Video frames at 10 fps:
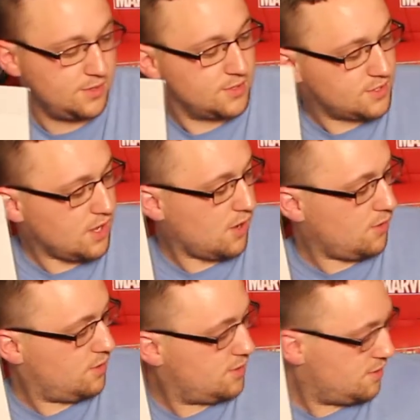
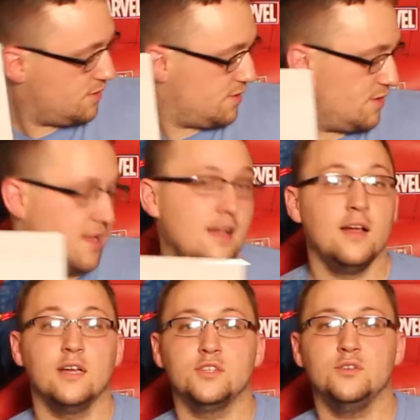So,
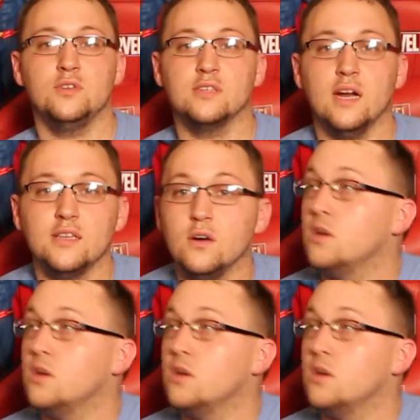as you can kind of...